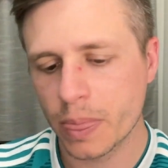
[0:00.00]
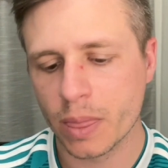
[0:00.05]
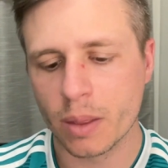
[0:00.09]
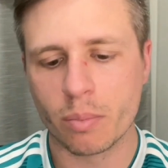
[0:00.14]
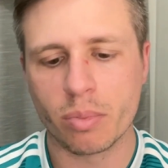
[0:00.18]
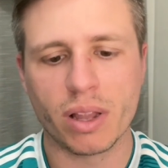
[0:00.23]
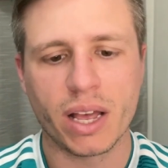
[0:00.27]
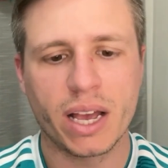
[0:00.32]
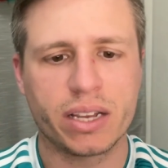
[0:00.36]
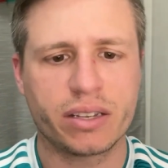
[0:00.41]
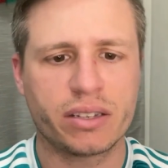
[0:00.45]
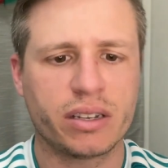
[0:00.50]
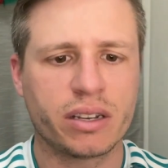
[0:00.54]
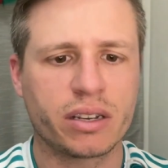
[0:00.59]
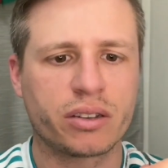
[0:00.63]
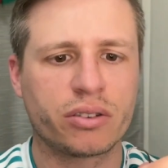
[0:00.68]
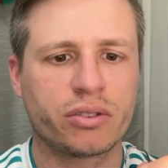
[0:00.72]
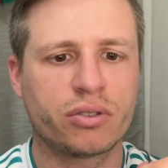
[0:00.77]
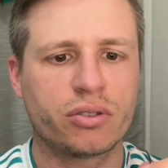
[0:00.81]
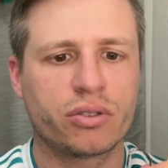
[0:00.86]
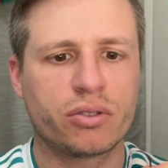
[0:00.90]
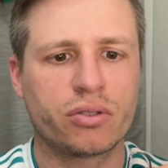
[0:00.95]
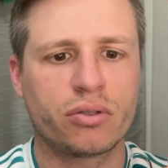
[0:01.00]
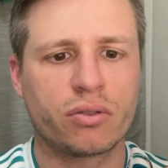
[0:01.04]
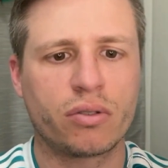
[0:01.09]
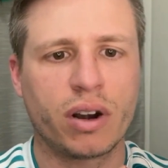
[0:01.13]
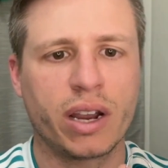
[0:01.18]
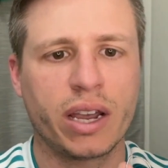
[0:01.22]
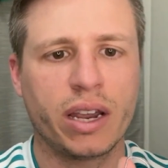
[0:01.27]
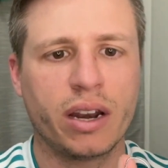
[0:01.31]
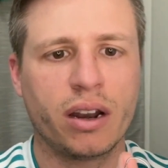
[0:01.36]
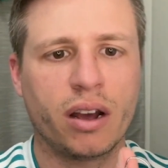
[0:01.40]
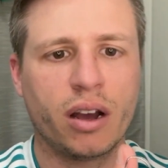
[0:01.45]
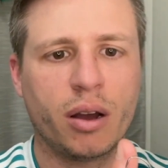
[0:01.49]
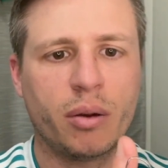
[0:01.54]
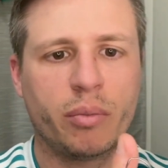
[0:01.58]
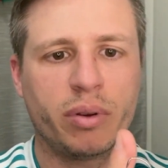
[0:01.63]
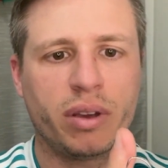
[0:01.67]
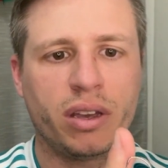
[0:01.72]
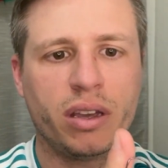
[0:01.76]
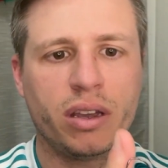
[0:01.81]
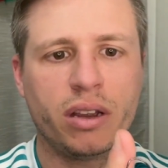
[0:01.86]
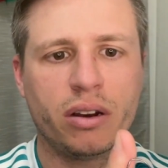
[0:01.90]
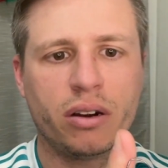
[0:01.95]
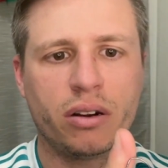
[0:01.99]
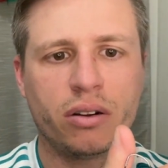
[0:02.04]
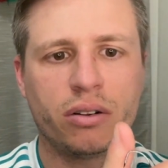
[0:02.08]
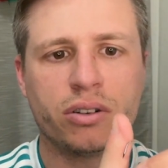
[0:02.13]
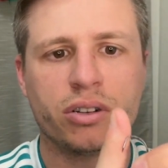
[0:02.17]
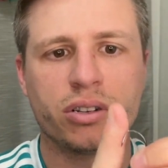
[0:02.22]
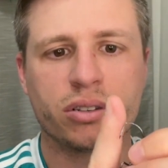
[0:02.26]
the plastic straight up here,